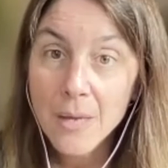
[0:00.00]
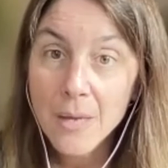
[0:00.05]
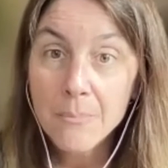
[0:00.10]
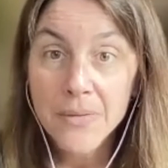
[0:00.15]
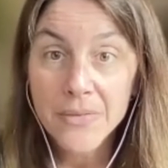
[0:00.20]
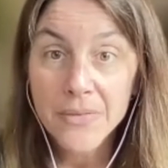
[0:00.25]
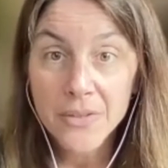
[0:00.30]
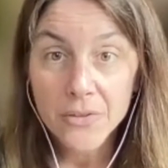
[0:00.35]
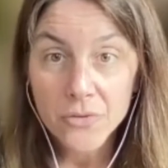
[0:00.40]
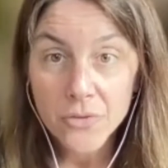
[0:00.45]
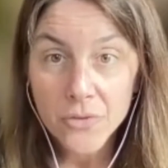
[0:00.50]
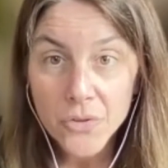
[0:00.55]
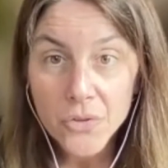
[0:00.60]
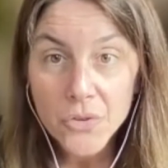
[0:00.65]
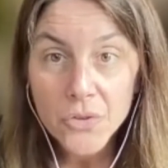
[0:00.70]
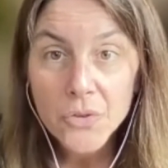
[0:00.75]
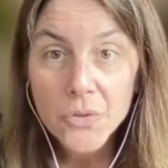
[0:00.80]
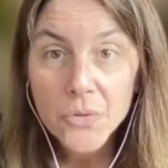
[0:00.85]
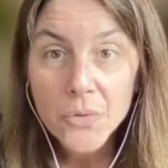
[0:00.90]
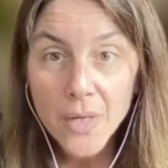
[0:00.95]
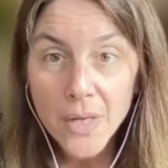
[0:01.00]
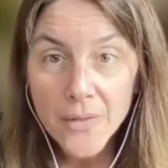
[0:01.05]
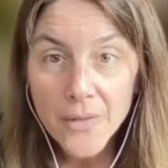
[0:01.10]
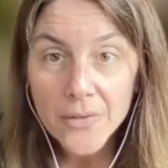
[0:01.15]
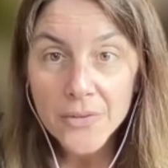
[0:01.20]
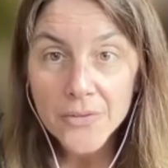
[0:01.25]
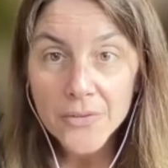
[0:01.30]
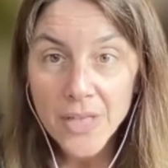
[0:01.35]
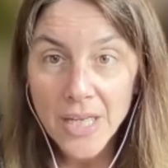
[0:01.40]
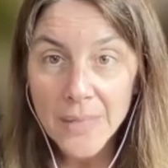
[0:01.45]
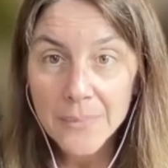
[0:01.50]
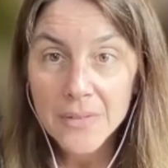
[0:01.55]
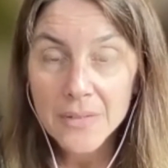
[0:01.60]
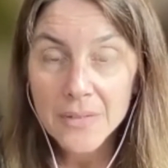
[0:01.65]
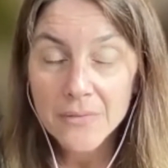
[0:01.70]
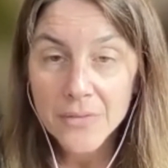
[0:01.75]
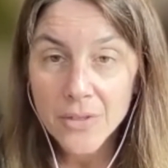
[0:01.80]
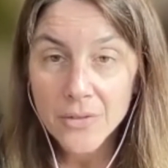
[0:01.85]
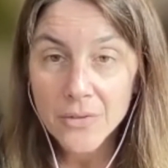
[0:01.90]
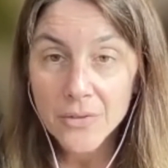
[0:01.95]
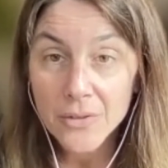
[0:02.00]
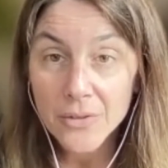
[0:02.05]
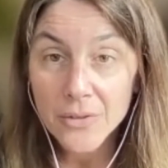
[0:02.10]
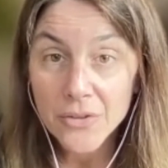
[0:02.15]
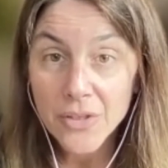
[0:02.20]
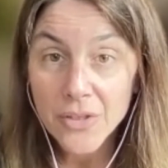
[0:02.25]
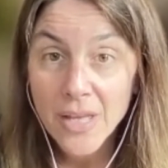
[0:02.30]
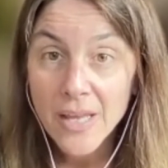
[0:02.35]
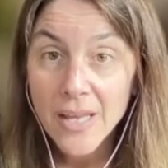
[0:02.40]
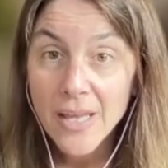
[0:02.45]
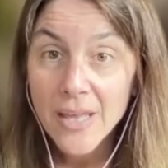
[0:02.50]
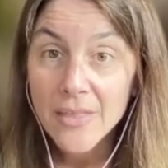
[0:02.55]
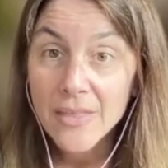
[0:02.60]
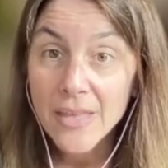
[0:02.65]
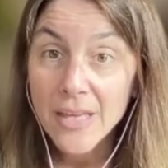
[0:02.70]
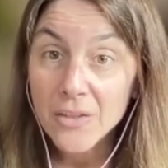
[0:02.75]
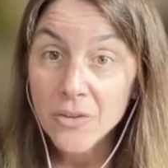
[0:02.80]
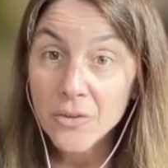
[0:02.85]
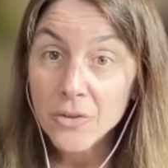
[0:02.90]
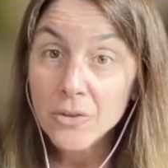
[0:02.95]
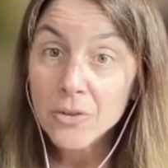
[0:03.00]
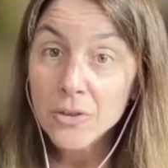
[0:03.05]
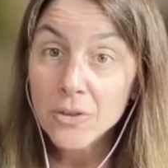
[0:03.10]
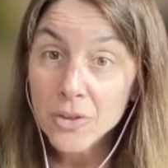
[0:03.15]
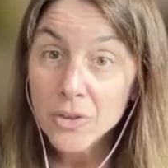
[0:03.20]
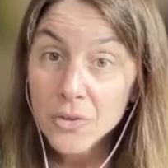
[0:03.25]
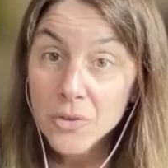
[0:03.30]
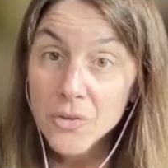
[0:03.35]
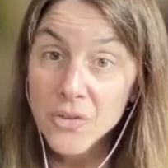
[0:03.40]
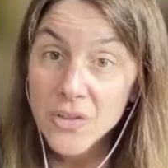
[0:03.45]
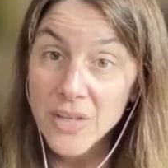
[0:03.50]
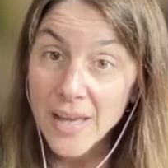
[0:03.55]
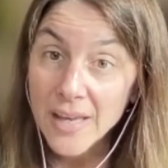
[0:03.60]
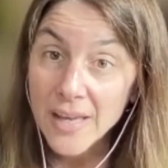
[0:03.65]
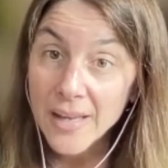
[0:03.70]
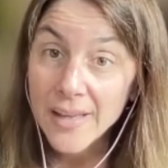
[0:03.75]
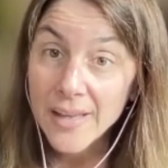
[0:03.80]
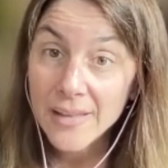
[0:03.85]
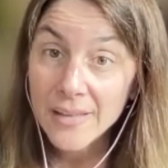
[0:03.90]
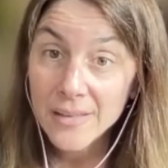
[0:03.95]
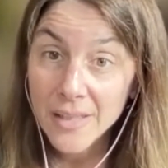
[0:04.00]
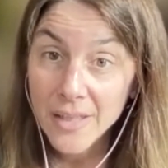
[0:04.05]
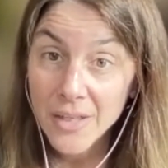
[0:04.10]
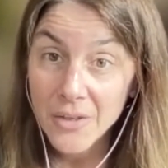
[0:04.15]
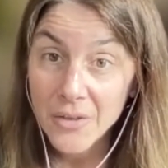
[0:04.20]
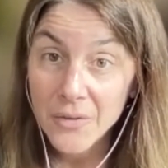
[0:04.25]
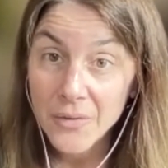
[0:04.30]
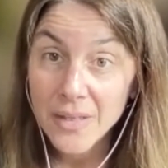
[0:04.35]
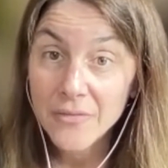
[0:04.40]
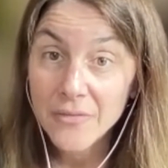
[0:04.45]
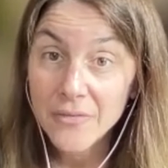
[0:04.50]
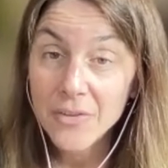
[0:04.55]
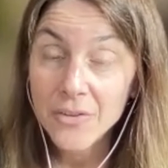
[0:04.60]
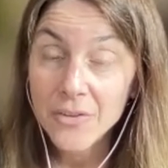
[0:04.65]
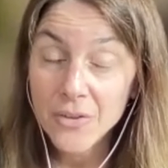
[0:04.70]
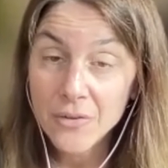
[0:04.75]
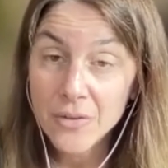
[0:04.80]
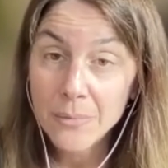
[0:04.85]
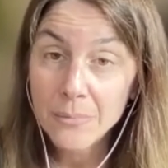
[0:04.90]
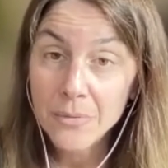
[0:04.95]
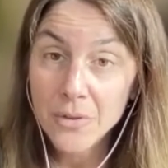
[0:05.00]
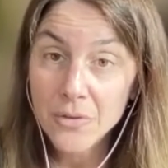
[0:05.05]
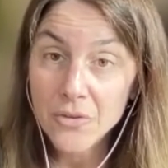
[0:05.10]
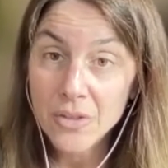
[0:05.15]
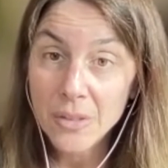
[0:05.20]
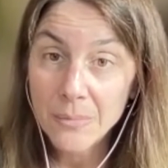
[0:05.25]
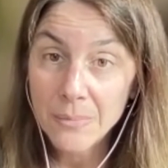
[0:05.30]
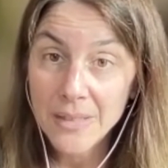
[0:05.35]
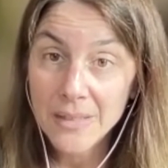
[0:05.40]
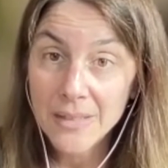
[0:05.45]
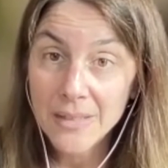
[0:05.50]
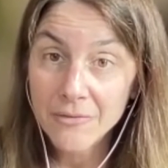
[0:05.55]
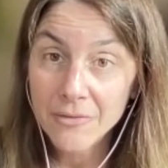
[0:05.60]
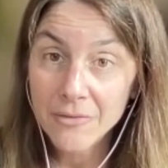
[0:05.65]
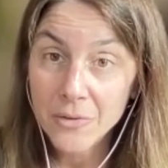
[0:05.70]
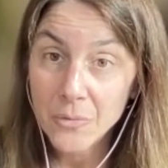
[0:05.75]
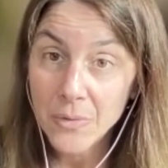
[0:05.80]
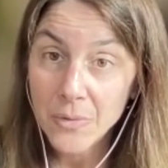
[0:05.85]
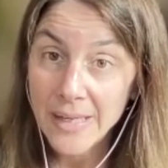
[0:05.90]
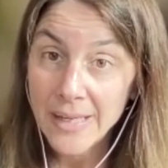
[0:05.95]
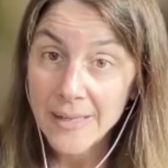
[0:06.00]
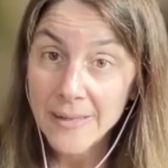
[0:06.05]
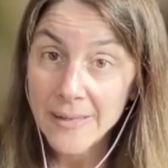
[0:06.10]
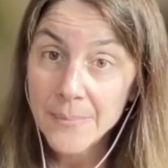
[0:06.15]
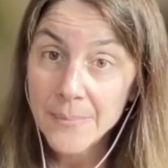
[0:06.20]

But there's 2 other types of donors that you'll lose at hello if you don't approach them in a different way.